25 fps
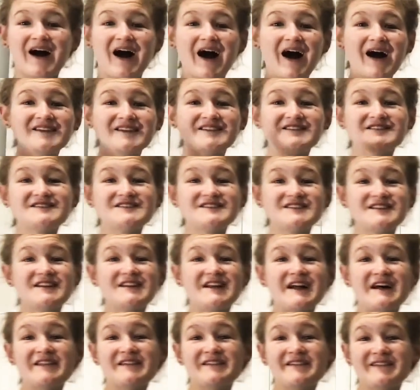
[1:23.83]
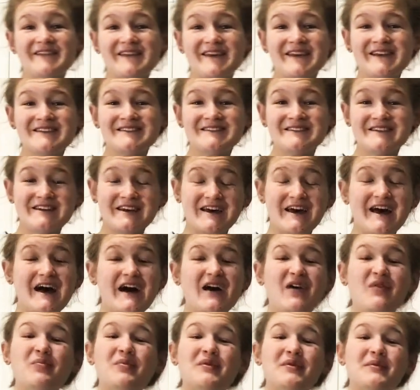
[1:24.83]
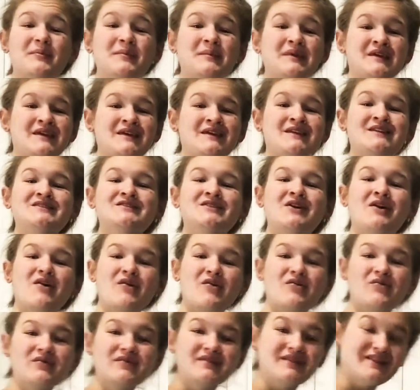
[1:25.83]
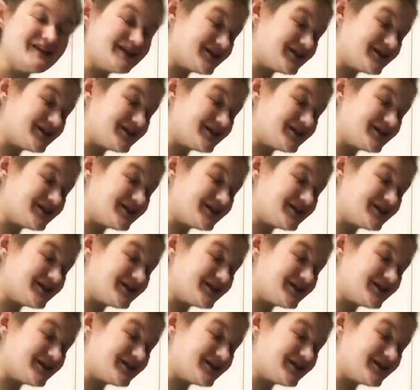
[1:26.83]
I used another thing to help me know the